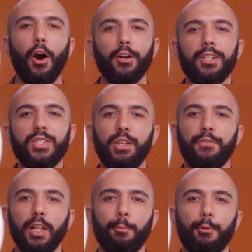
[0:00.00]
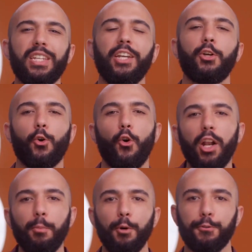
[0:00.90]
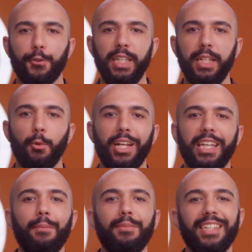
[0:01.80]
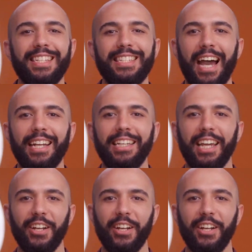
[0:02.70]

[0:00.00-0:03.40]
artists and developers incredible freedom when it came to designing